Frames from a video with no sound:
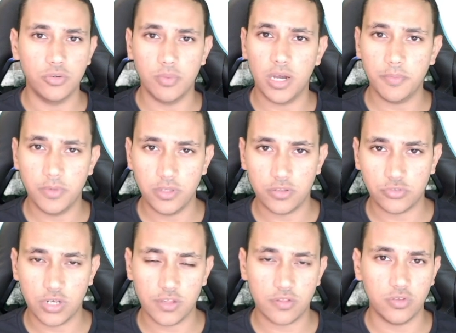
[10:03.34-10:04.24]
might be
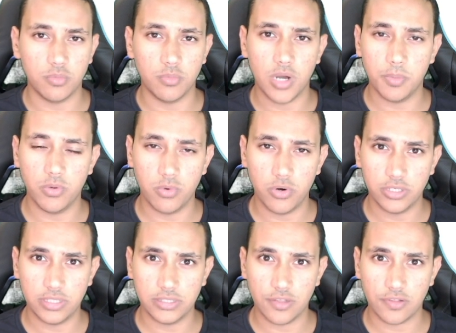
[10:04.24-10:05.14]
stressed, you might be worried
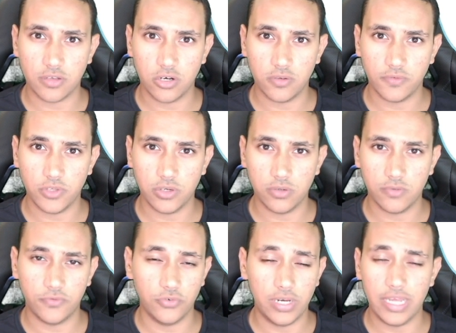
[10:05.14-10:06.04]
at the start of your
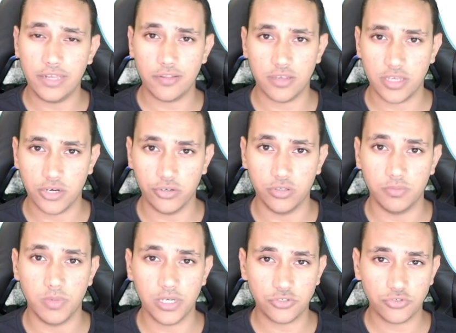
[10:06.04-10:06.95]
freelancing career,
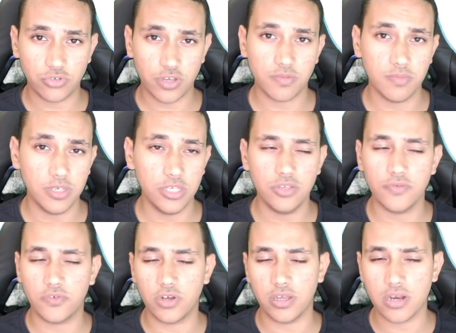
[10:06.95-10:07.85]
but trust me, you've
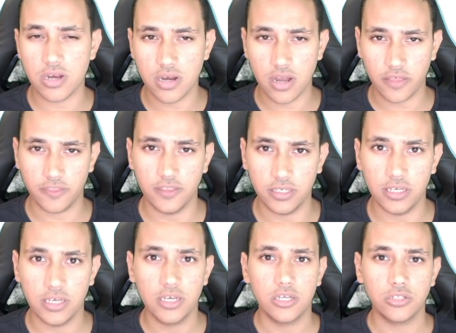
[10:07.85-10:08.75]
got nothing
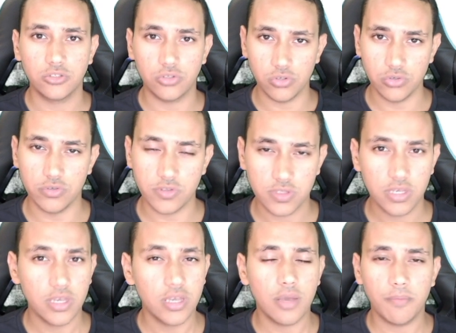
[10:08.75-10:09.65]
to lose.
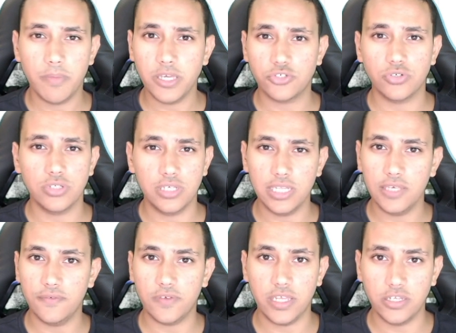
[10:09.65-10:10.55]
Make sure you leave
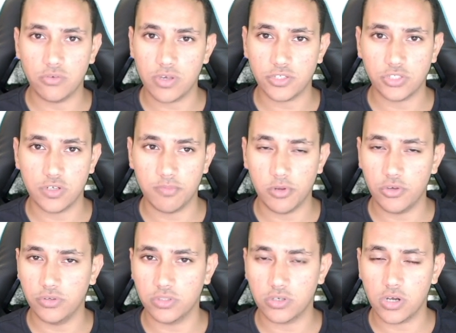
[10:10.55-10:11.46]
any questions below
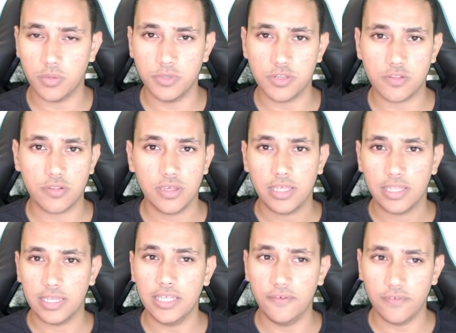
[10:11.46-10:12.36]
in the comments,
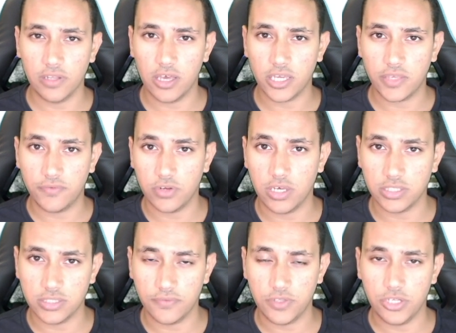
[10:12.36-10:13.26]
leave a like if you liked the
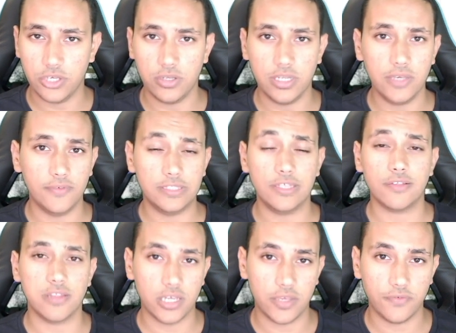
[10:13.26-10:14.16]
video, leave a
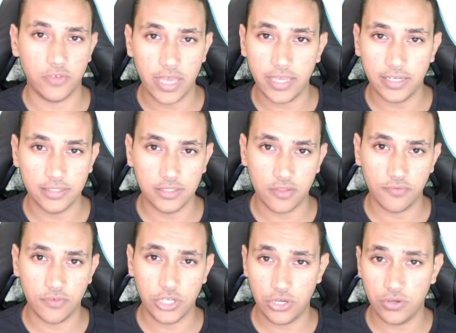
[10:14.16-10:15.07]
dislike if you hated this
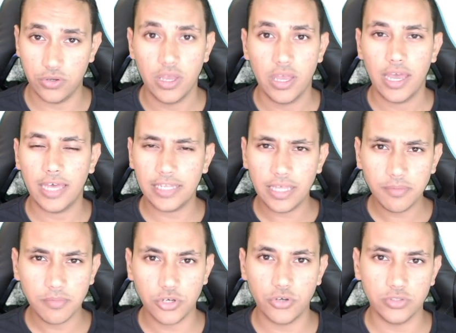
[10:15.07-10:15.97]
video, and let me
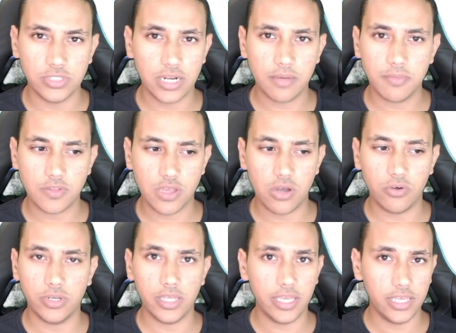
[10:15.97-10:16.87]
know, did I miss out
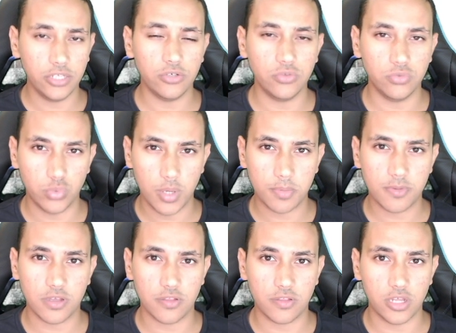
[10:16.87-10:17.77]
on any good
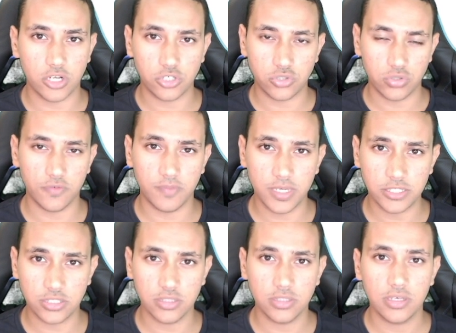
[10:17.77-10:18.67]
websites that I should have
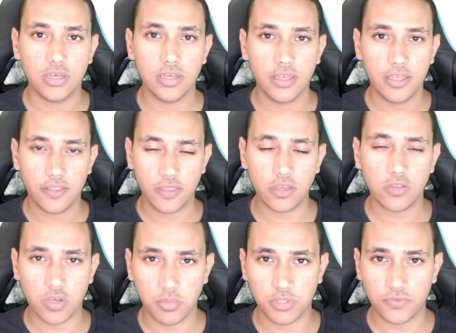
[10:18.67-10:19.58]
mentioned? Thanks
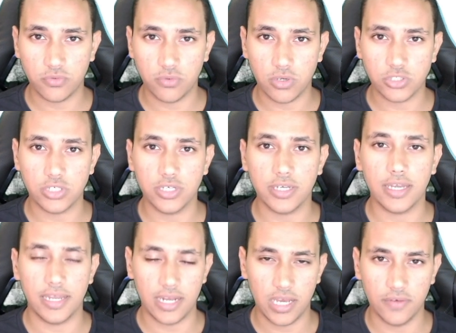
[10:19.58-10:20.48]
so much for watching and
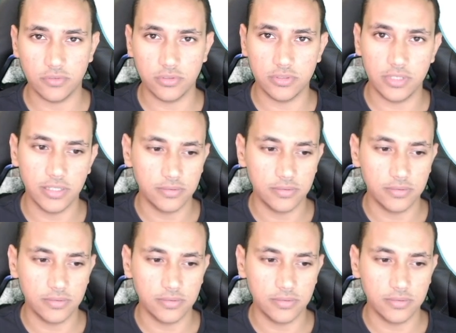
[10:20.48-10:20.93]
have a good day.